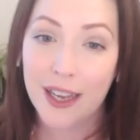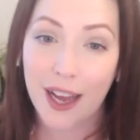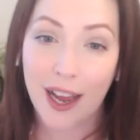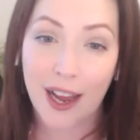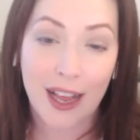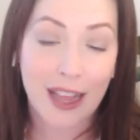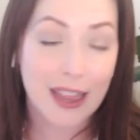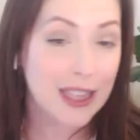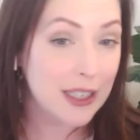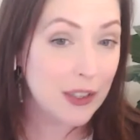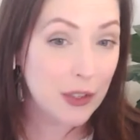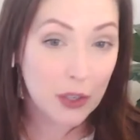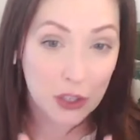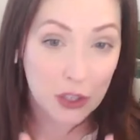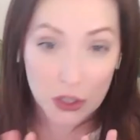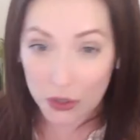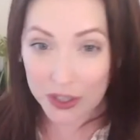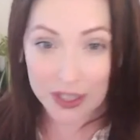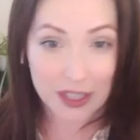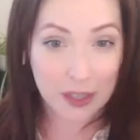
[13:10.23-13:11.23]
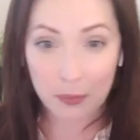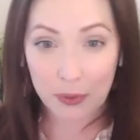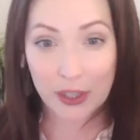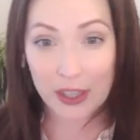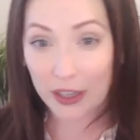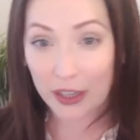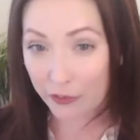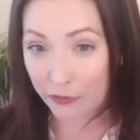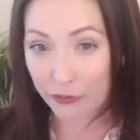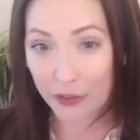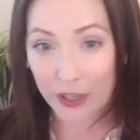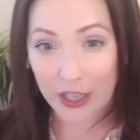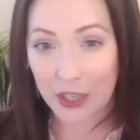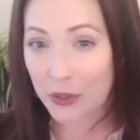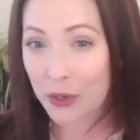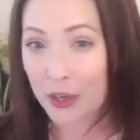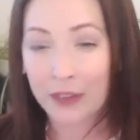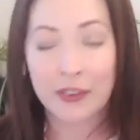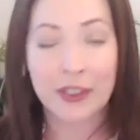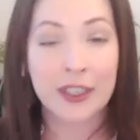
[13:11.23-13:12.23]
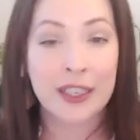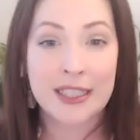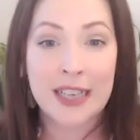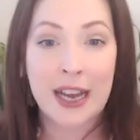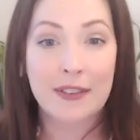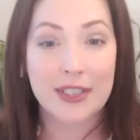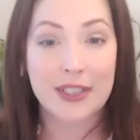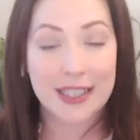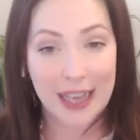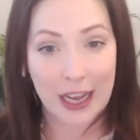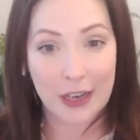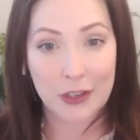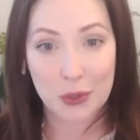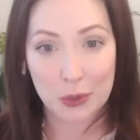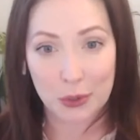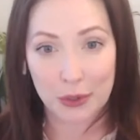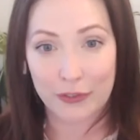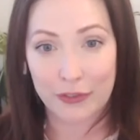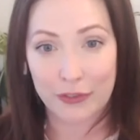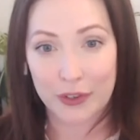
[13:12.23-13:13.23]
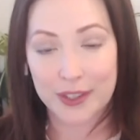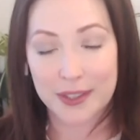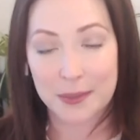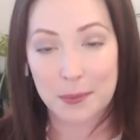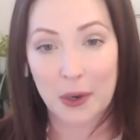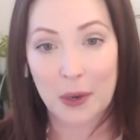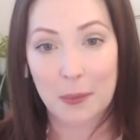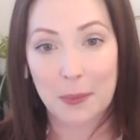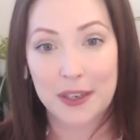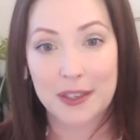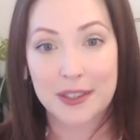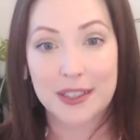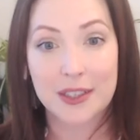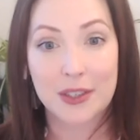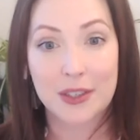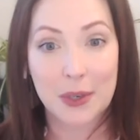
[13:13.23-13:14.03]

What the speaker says: That you could do this completely free. You don't even need to have a scheduler for this purpose.